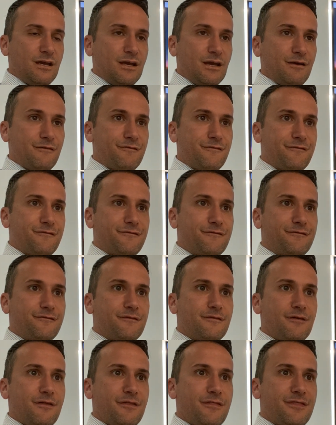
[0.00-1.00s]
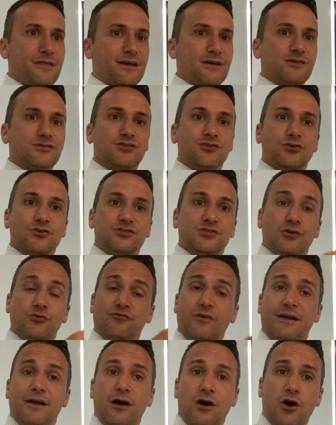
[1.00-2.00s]
If things are not so
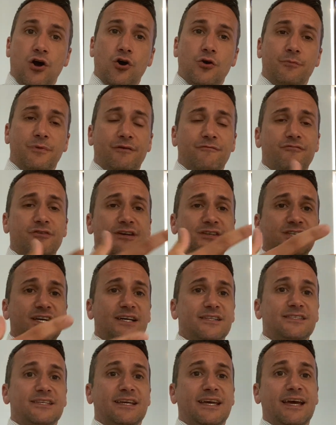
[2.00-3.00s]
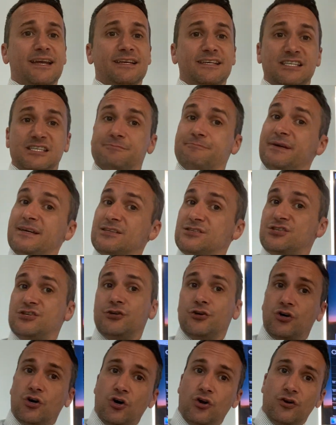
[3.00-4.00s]
great at home, then reach out to Kelly, speak to
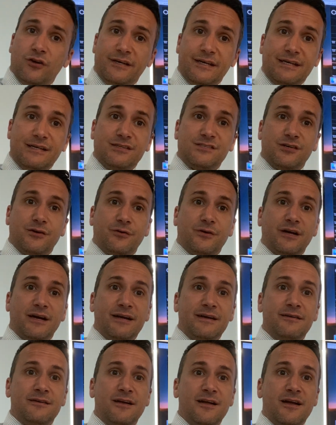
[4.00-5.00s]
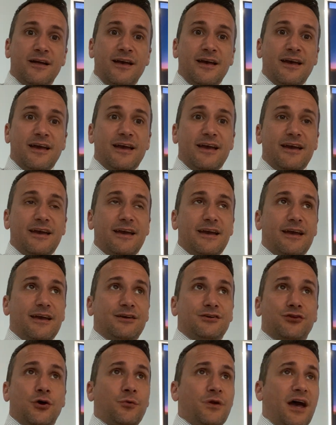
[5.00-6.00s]
your colleagues, okay?
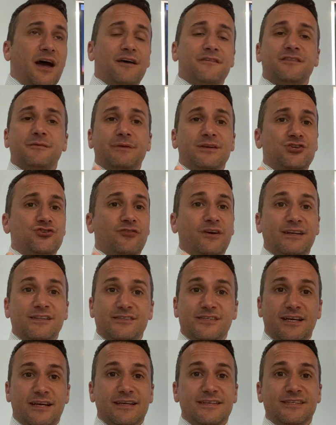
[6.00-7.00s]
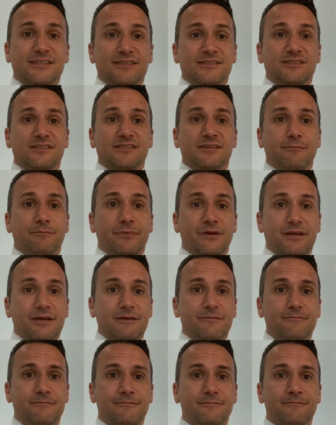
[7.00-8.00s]
You don't have to be trained to listen to somebody,
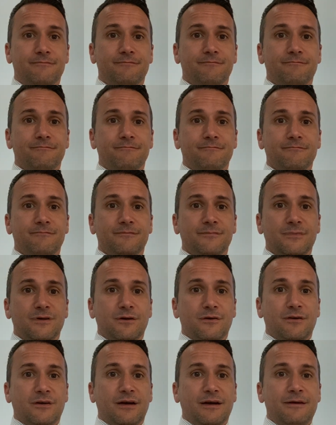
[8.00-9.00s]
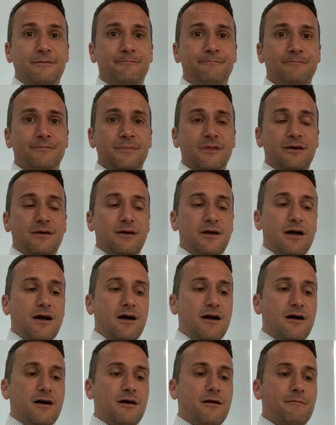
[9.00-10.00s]
okay?
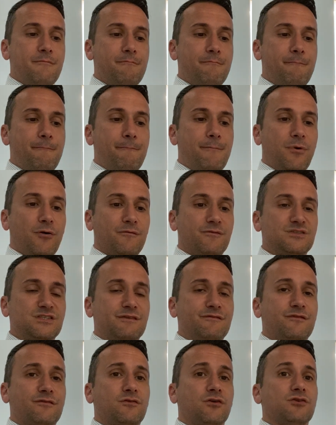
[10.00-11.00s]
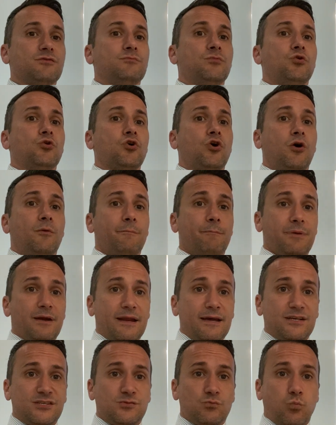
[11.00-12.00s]
Obviously, if you've got more
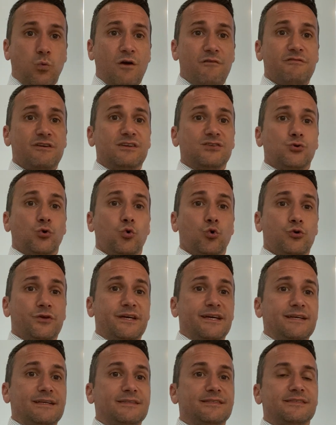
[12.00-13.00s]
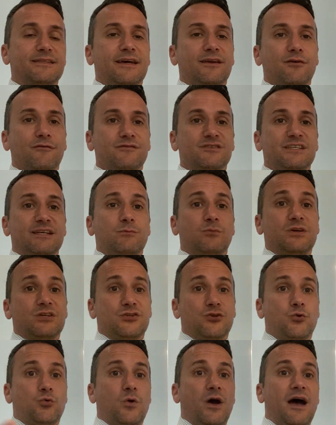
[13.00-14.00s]
complex worries or needs, then obviously we
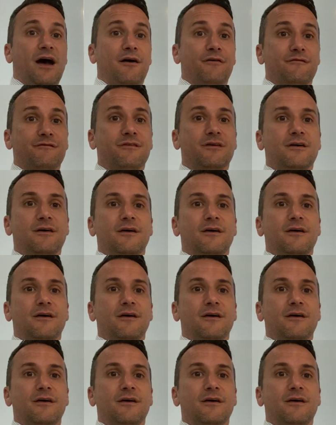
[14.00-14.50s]
do have